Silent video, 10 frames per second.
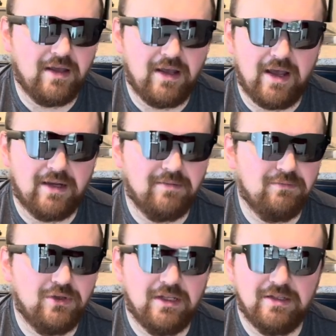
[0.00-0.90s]
I
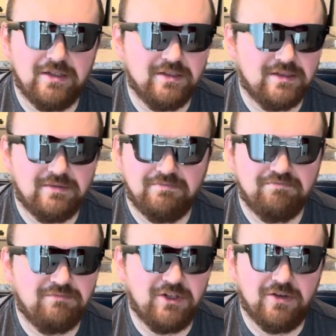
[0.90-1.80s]
completely just,
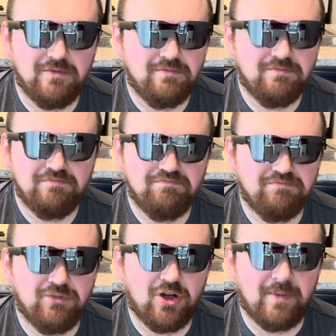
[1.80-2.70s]

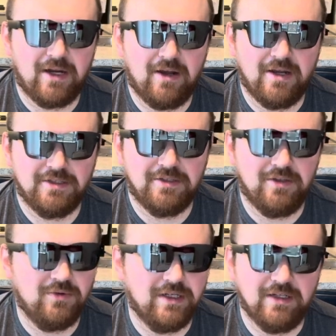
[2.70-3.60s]
put all my caution to the
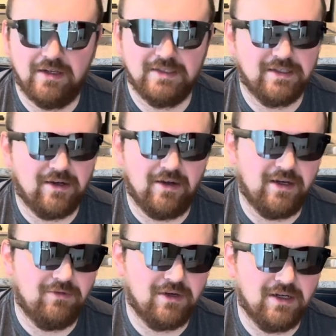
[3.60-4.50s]
wind, and I was like, all
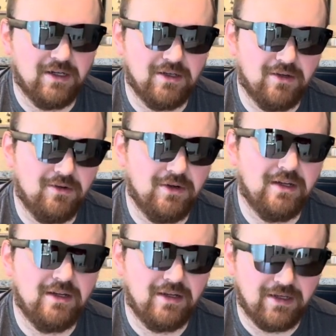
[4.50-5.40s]
right, we're gonna go
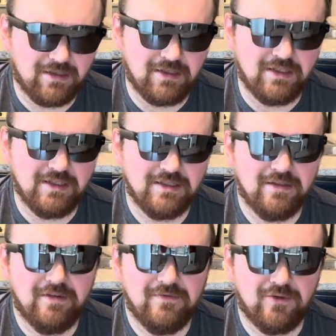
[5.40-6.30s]
into these
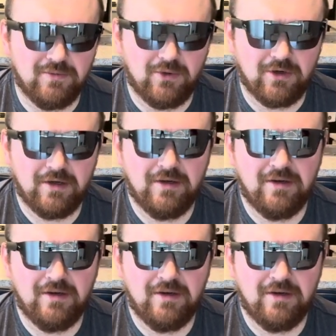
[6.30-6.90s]
full bore.